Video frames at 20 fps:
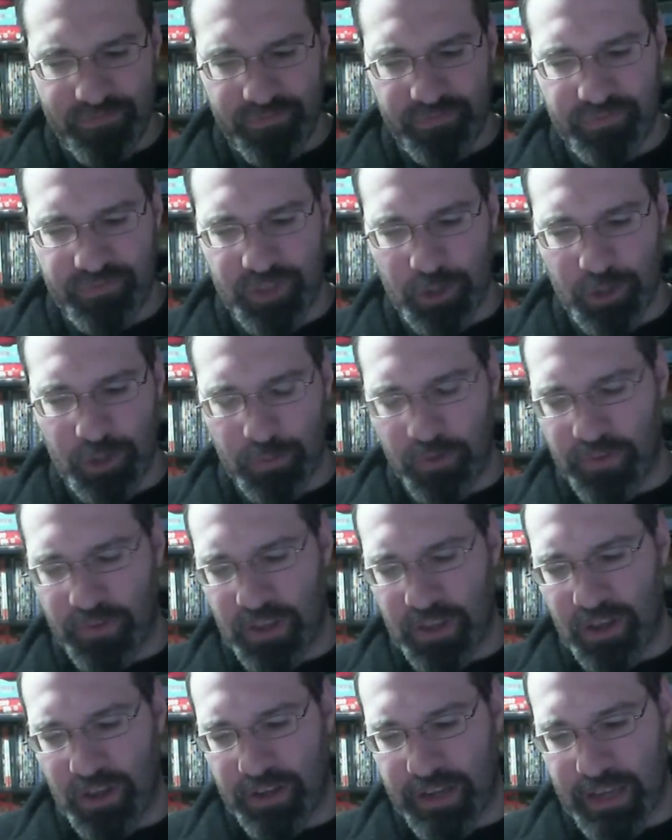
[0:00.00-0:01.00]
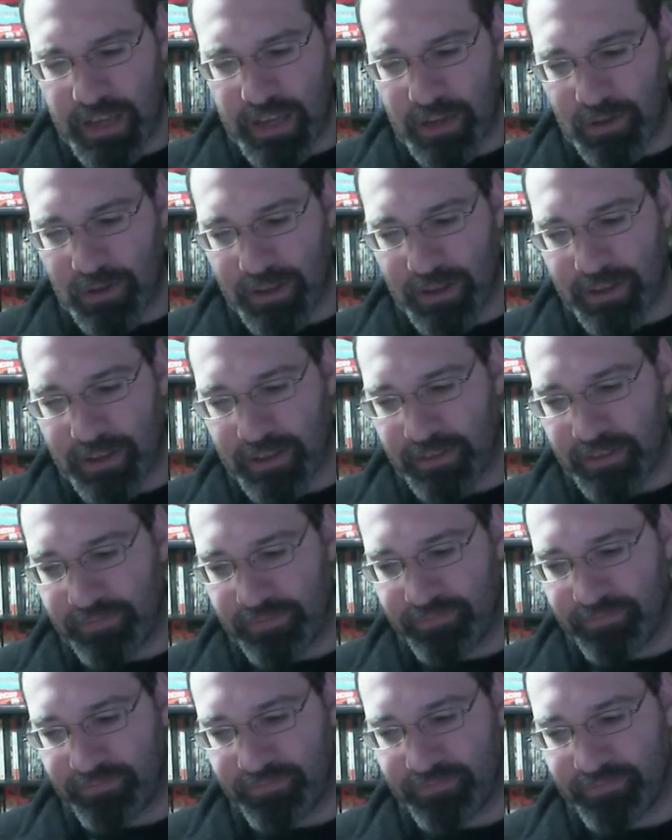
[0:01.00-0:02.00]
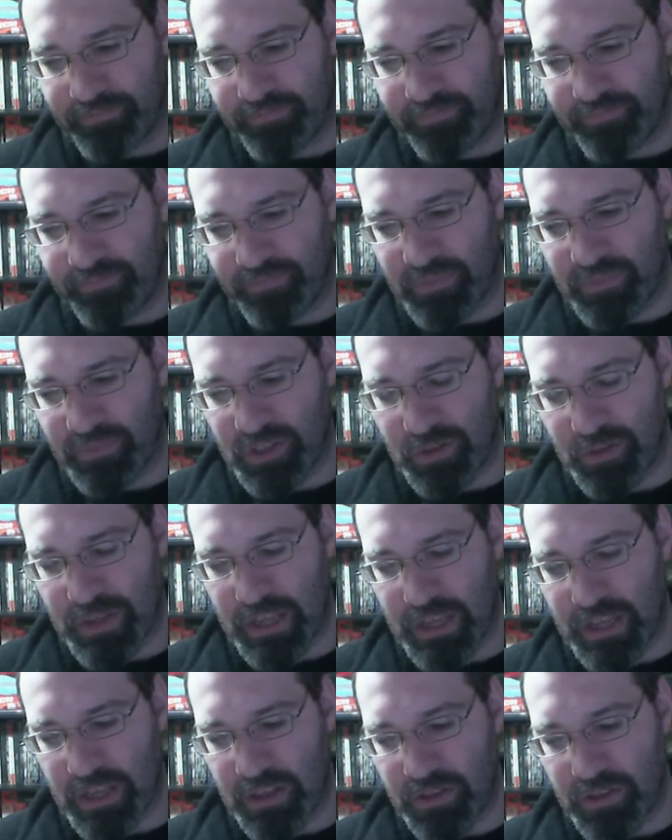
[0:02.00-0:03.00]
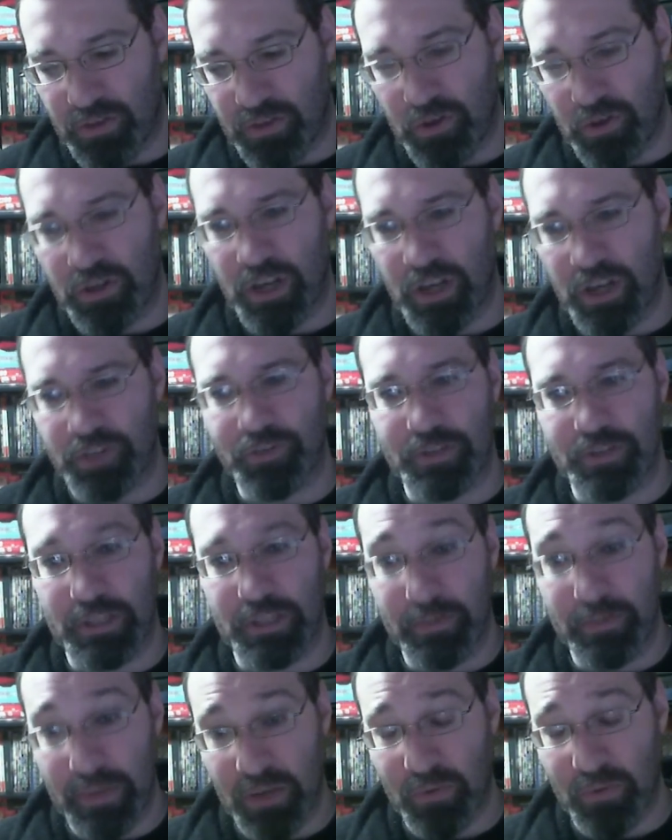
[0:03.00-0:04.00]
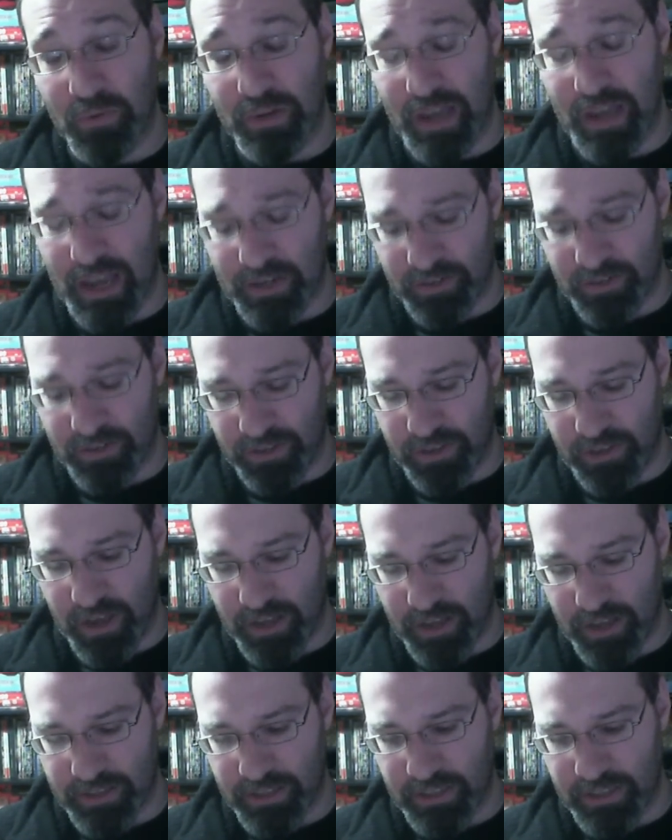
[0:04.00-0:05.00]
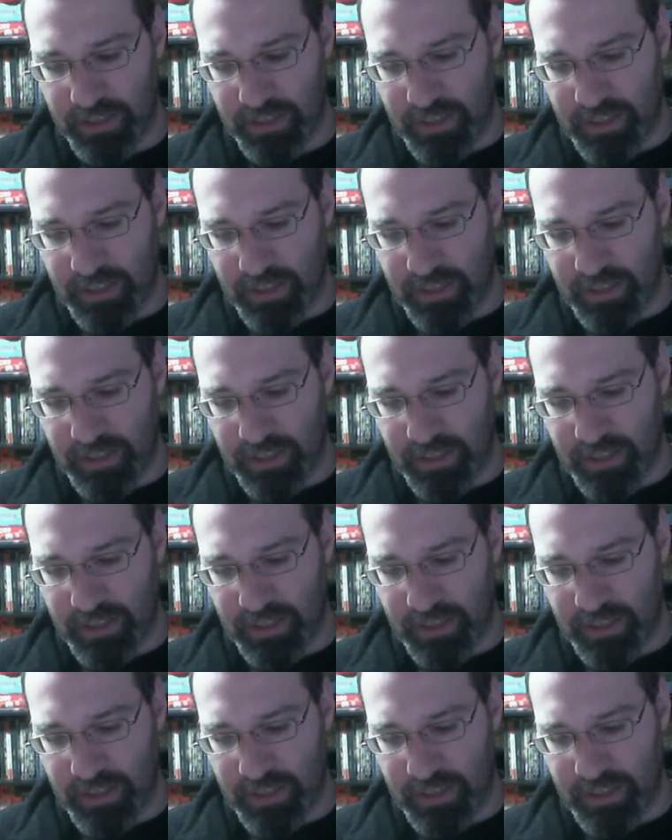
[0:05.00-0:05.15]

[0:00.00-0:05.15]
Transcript: So moving on now. To the third controversy, the big one, I actually thought,